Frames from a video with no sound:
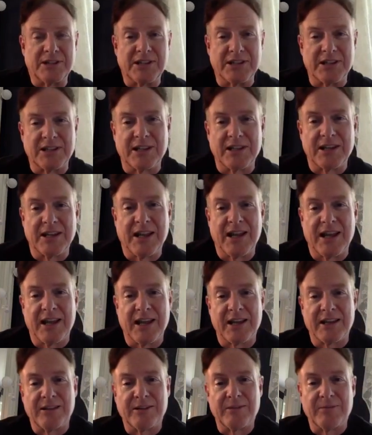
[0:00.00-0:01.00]

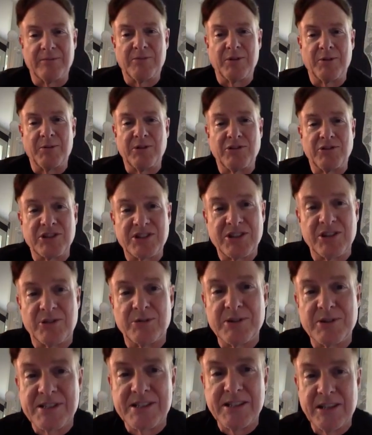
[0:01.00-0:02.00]
And we just
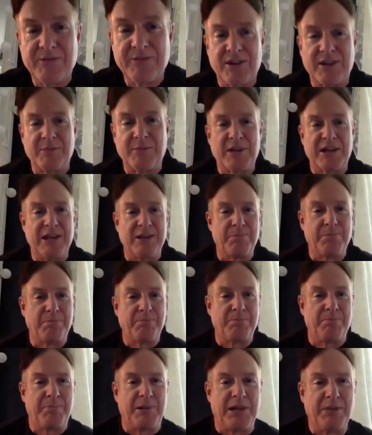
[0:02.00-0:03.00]
don't see very many
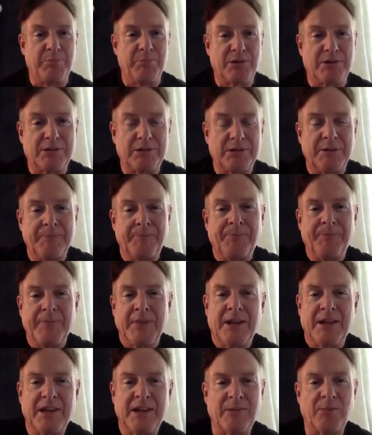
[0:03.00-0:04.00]
people,
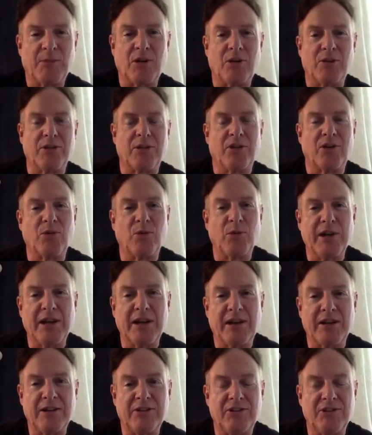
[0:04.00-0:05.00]
although
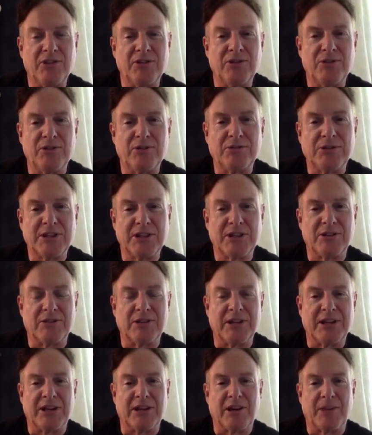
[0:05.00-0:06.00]
we do
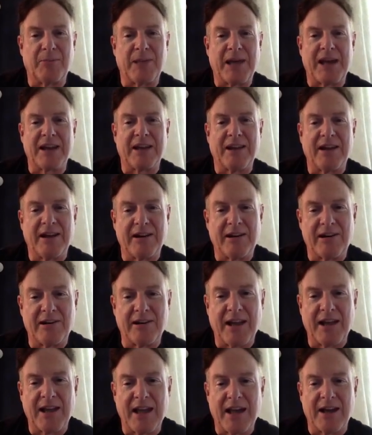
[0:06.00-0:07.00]
literally in our backyard
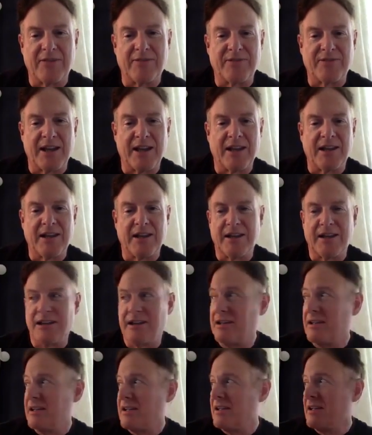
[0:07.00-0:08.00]
have
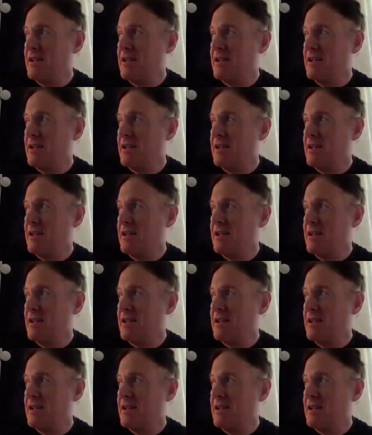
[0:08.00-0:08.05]
a